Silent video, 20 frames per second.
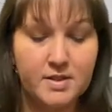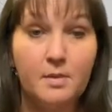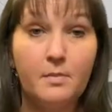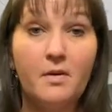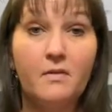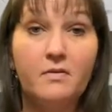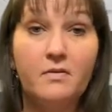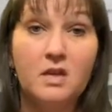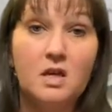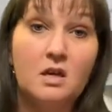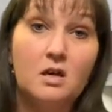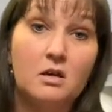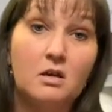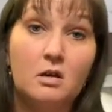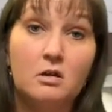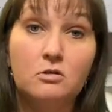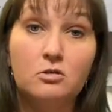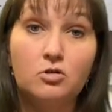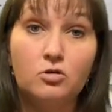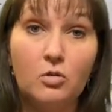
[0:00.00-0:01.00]
So now
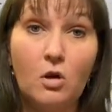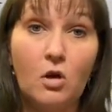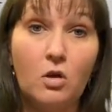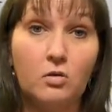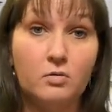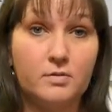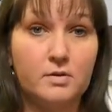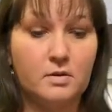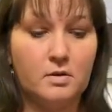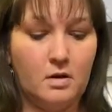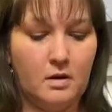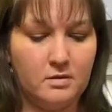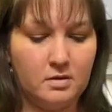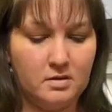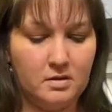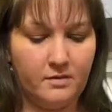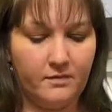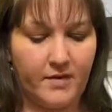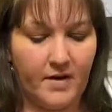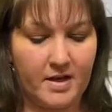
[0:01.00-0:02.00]
some of the
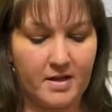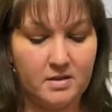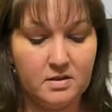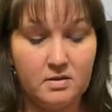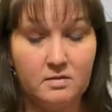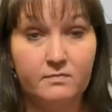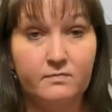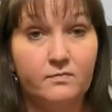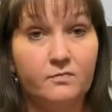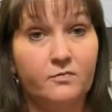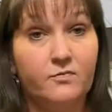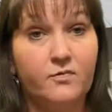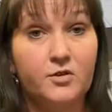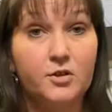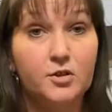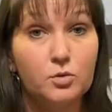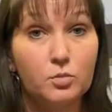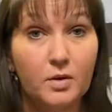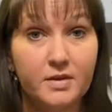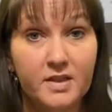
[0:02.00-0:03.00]
controls on the
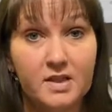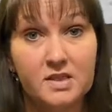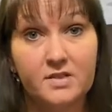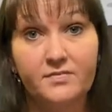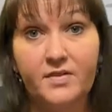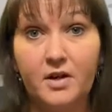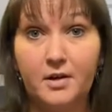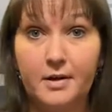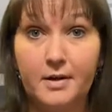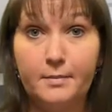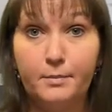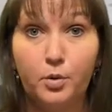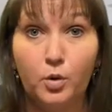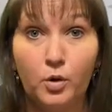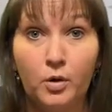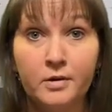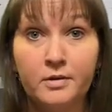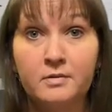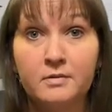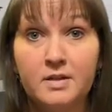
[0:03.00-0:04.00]
device. First one
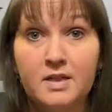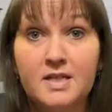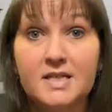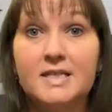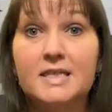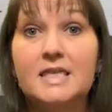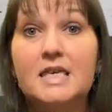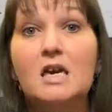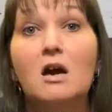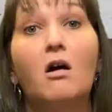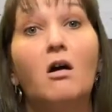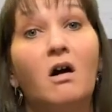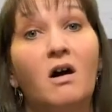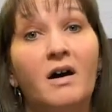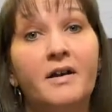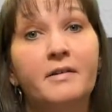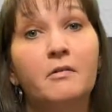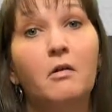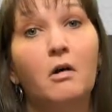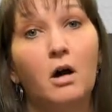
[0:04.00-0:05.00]
that's very important
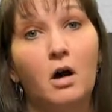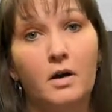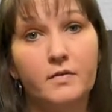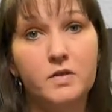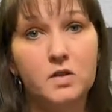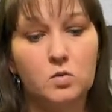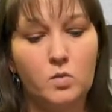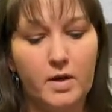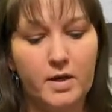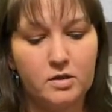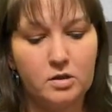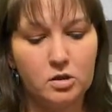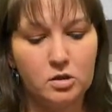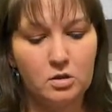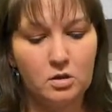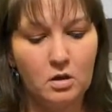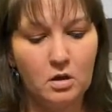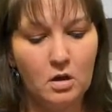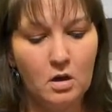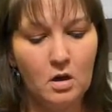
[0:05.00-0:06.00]
is the
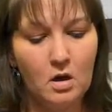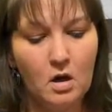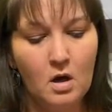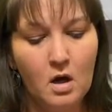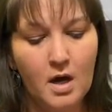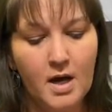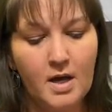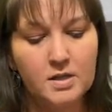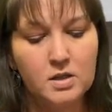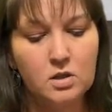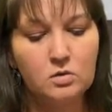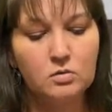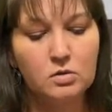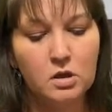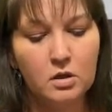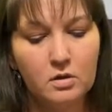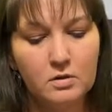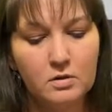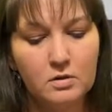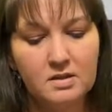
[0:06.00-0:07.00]
on-off switch.
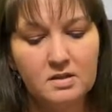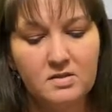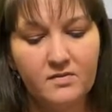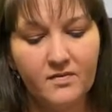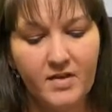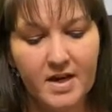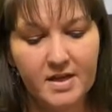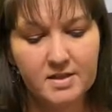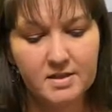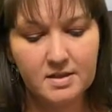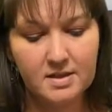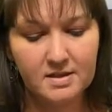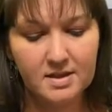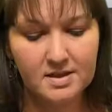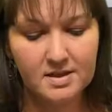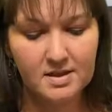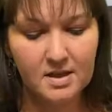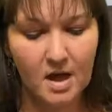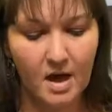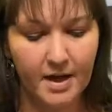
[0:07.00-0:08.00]
As you turn
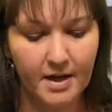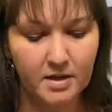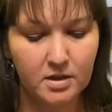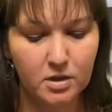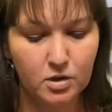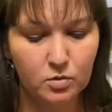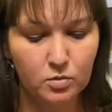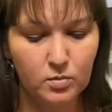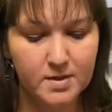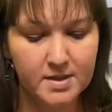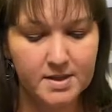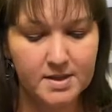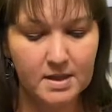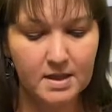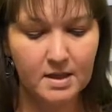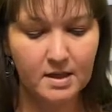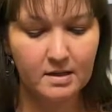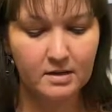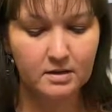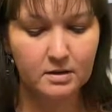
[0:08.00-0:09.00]
the device to the
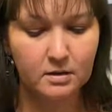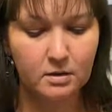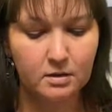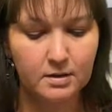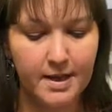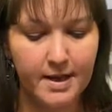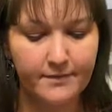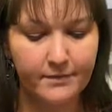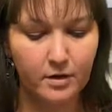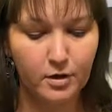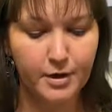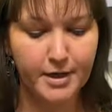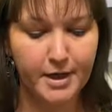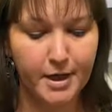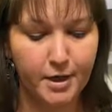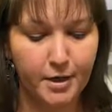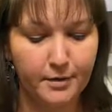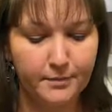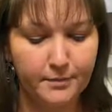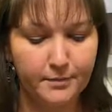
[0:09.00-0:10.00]
side, you will see a
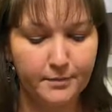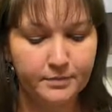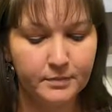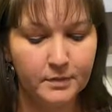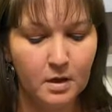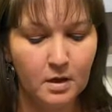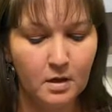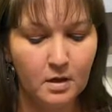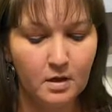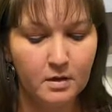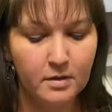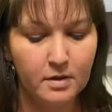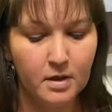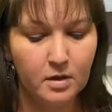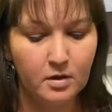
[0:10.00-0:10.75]
little lever here.